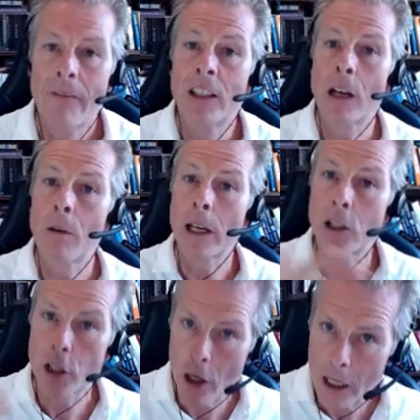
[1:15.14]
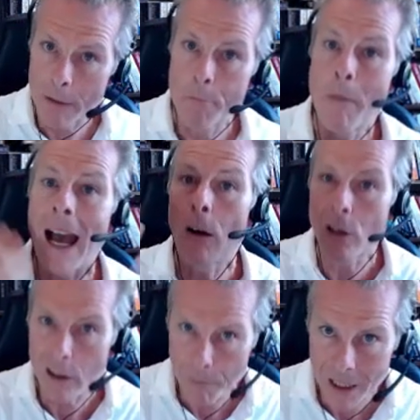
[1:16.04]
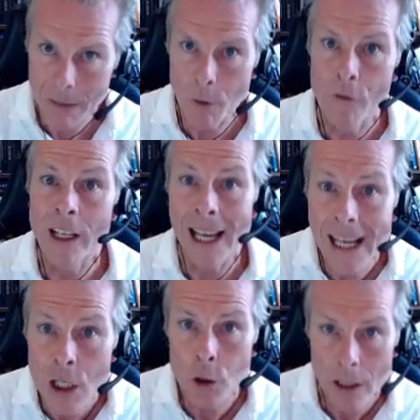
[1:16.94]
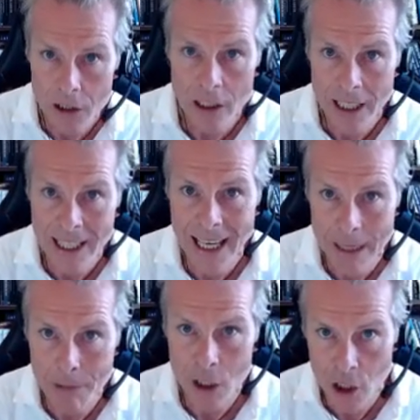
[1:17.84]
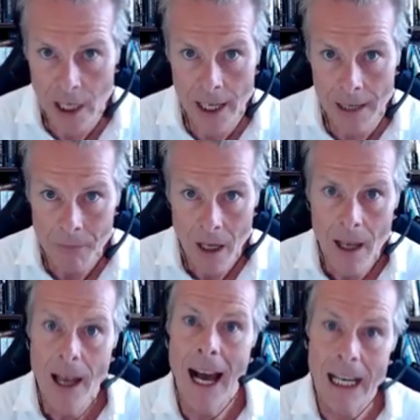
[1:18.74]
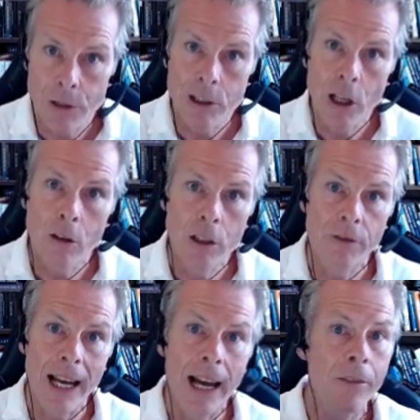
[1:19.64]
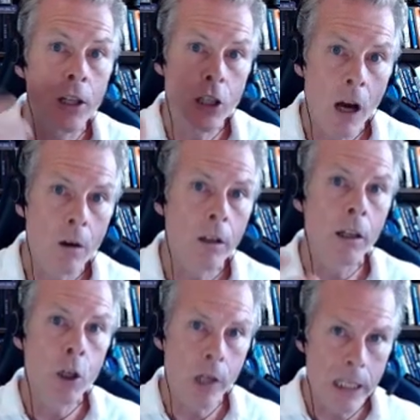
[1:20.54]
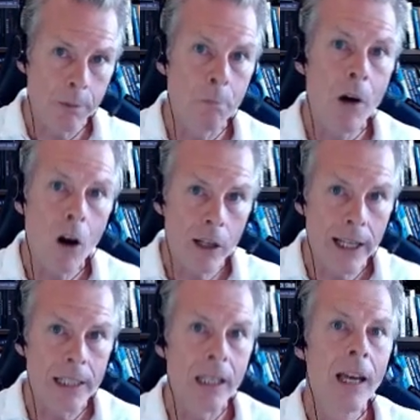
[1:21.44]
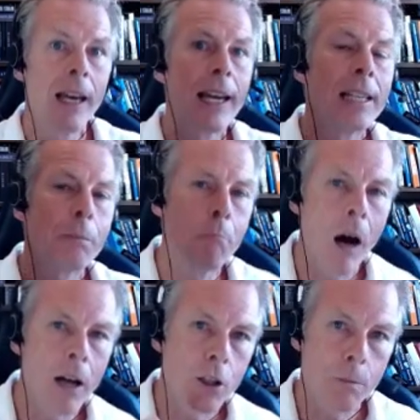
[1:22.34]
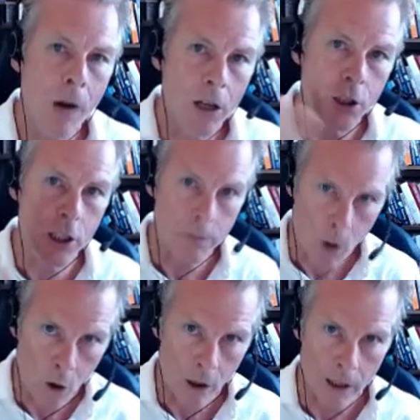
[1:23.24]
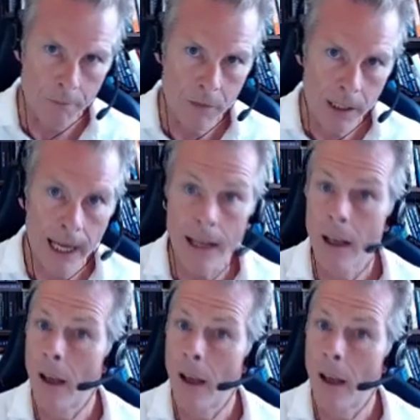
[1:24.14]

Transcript: There's only a certain amount of people that are interested in a gaming chair. As a result of that, the total addressable market is much, much smaller, okay?